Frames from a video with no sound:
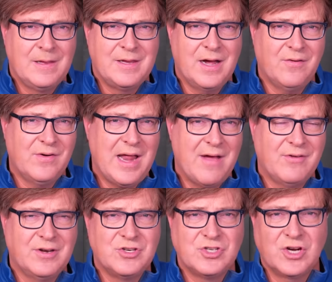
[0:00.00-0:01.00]
you already have
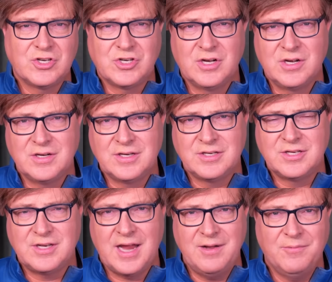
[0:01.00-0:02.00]
an injunction
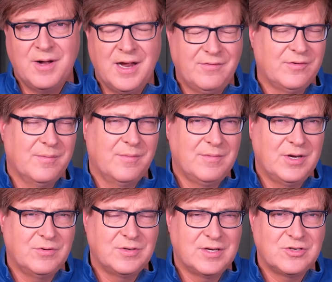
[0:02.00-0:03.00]
statewide from, you
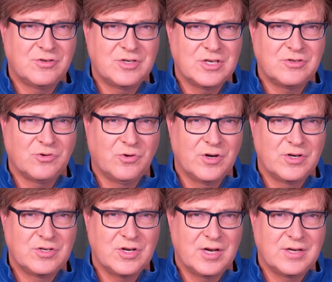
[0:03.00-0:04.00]
know, this District
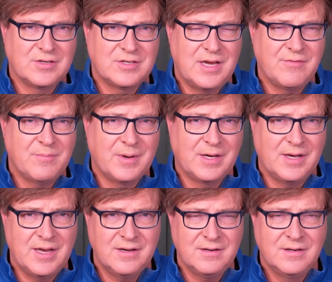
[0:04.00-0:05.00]
Court uh, Stephen
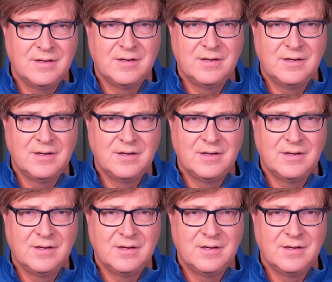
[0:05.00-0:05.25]
McGlynn,